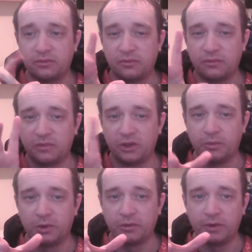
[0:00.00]
You
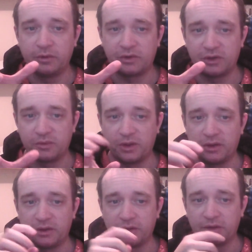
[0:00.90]
will have noticed as well
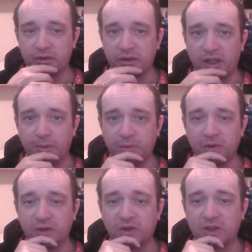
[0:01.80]
that the camera's
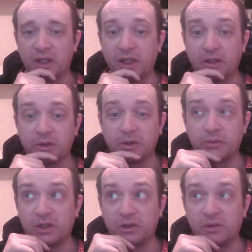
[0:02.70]
at a slight angle. I've
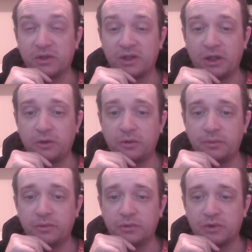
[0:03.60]
changed my setup,
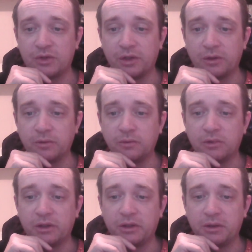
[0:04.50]
so
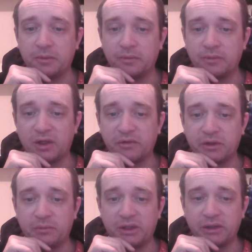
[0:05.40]
I've
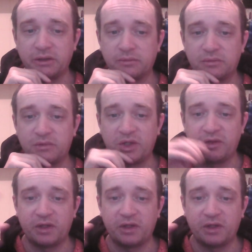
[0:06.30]
got my TV